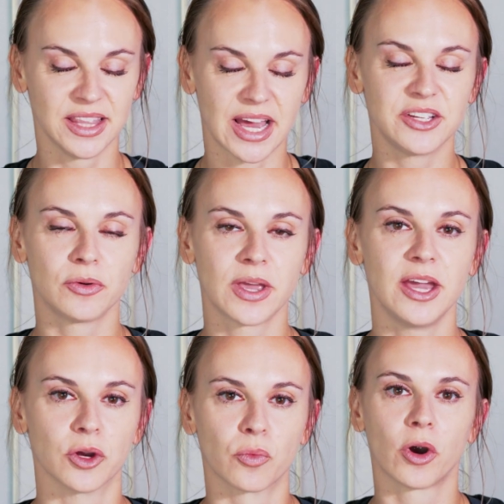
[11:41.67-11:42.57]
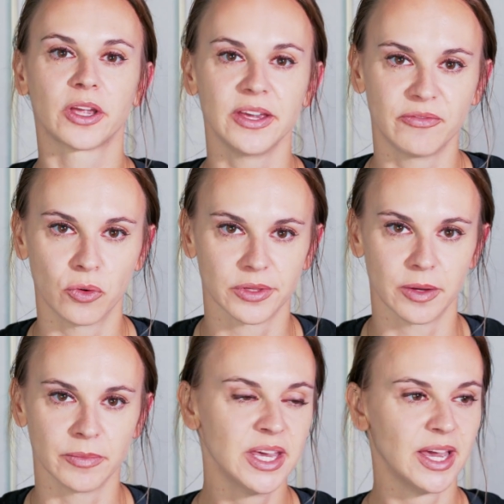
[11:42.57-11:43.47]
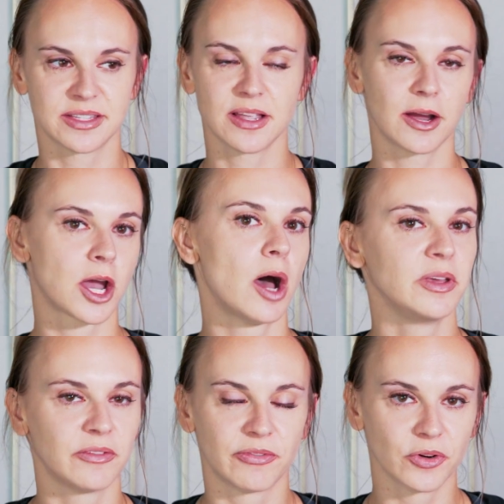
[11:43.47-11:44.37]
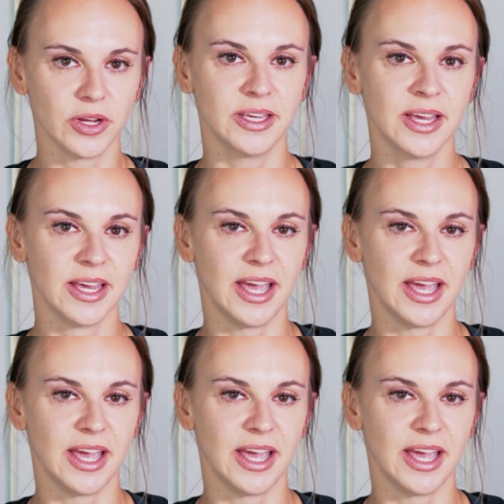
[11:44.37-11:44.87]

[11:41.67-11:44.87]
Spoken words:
That is okay. You're working for them. It's not coming free.